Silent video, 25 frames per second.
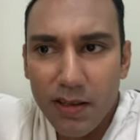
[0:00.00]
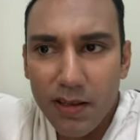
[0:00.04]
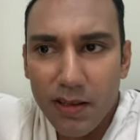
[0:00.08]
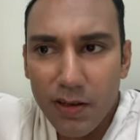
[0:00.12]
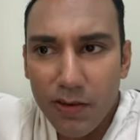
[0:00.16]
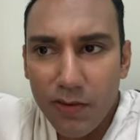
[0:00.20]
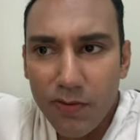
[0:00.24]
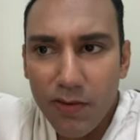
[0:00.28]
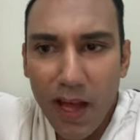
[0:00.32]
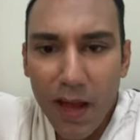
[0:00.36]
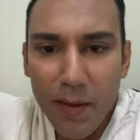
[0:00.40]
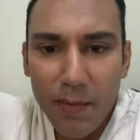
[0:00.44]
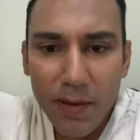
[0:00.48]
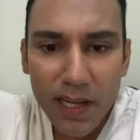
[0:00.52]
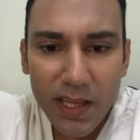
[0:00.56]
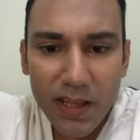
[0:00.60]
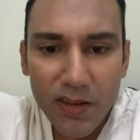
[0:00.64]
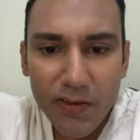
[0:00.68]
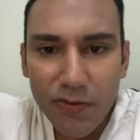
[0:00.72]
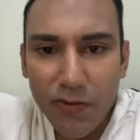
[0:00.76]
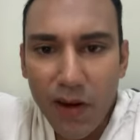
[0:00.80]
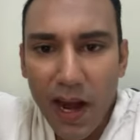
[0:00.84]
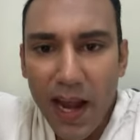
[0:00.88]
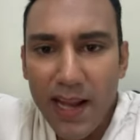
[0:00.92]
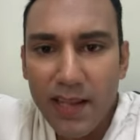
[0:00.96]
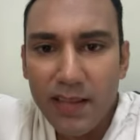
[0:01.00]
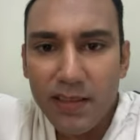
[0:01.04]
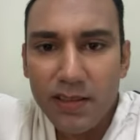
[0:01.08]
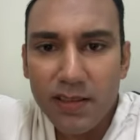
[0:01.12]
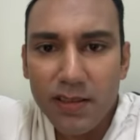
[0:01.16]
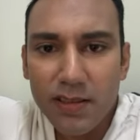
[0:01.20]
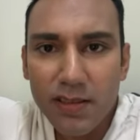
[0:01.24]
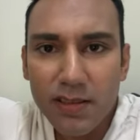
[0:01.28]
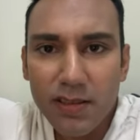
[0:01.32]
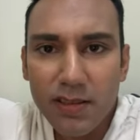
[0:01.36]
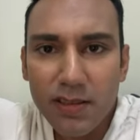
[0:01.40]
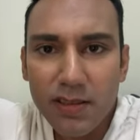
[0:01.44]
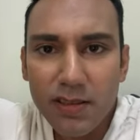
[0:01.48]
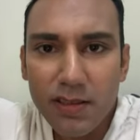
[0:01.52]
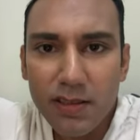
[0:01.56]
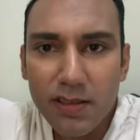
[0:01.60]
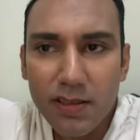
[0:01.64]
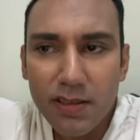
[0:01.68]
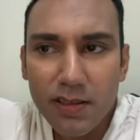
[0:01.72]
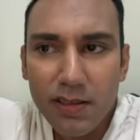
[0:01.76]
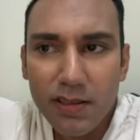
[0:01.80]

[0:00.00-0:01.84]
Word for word: your family's friends.